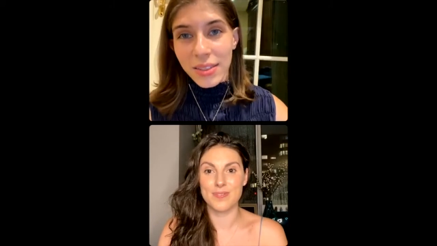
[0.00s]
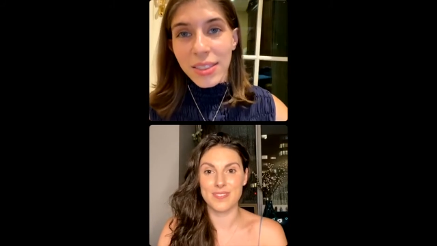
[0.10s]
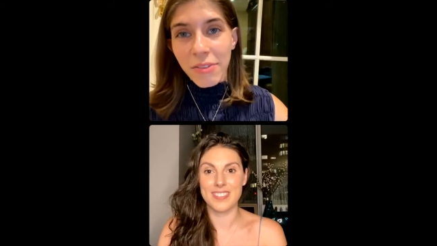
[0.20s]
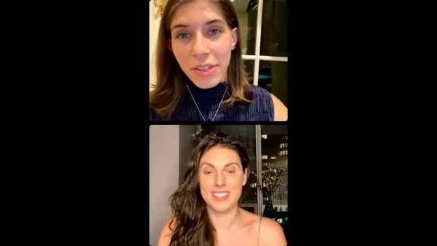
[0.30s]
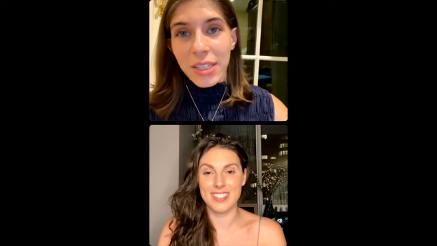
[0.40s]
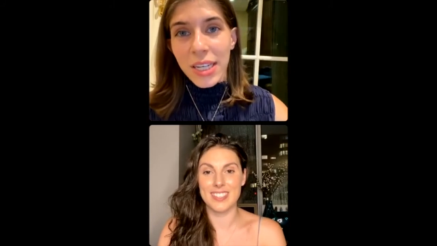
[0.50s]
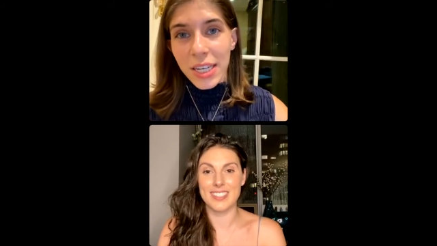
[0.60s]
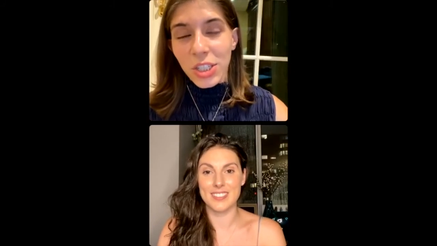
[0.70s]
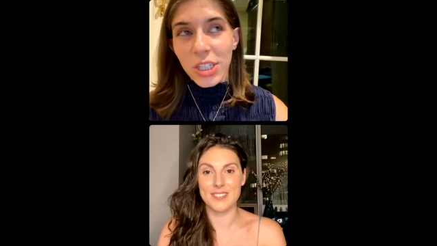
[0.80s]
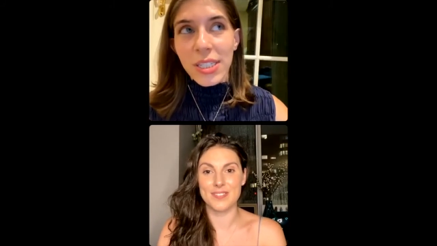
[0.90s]
Speaker 1: definitely.
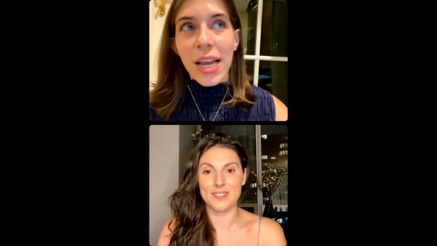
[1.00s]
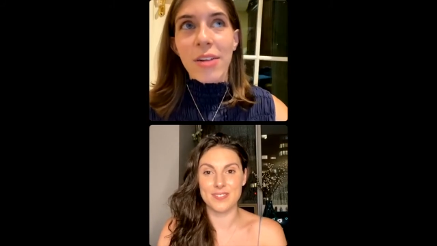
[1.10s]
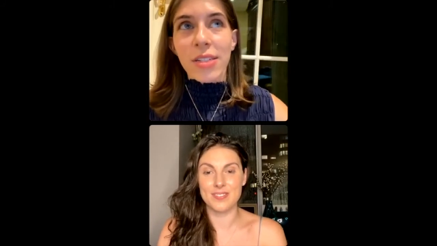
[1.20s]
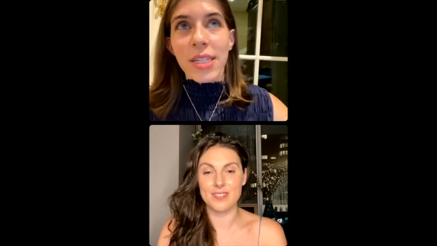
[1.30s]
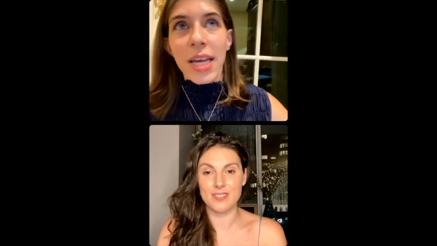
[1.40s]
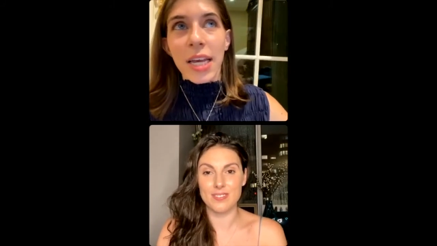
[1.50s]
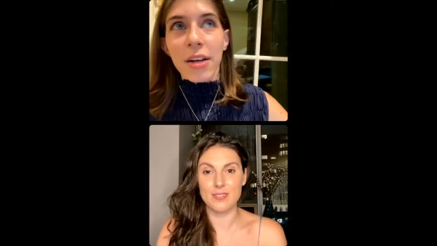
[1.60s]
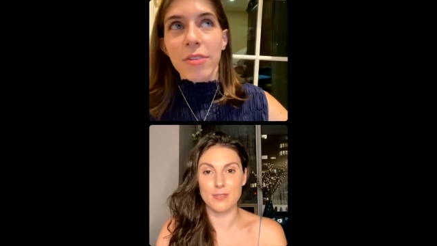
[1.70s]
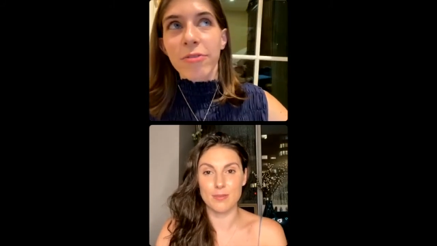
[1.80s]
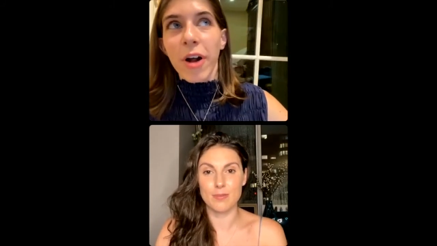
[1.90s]
It just sounds like
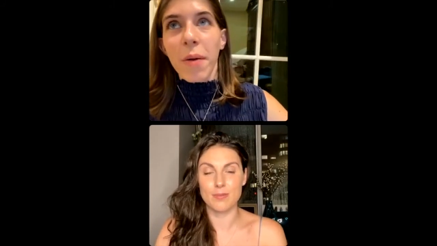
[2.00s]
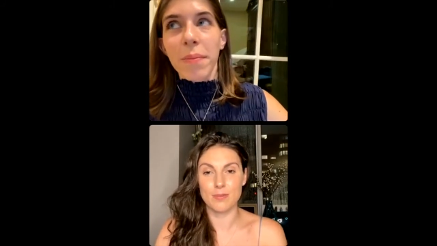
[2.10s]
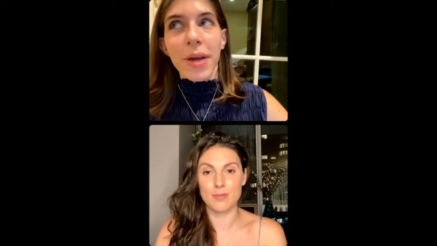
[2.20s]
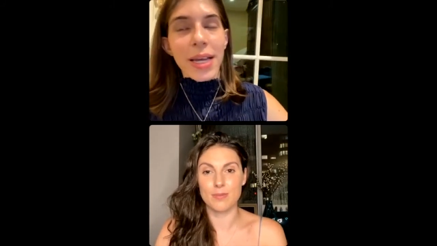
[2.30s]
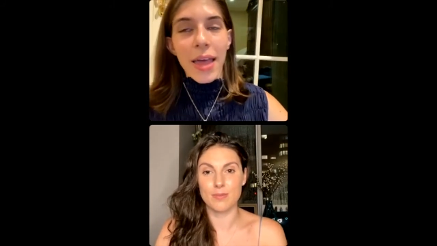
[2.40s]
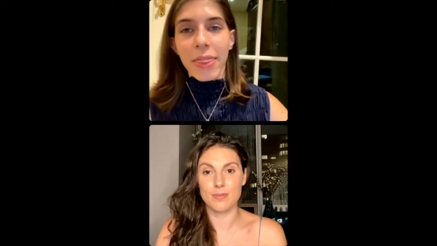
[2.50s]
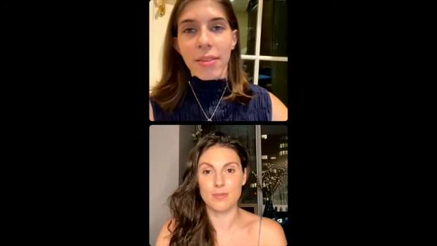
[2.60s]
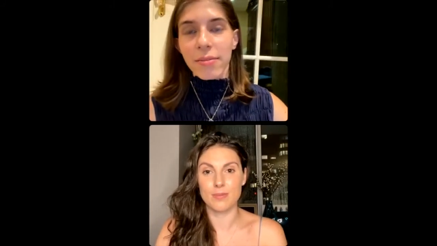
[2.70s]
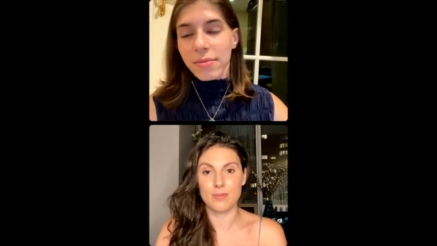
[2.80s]
from, again,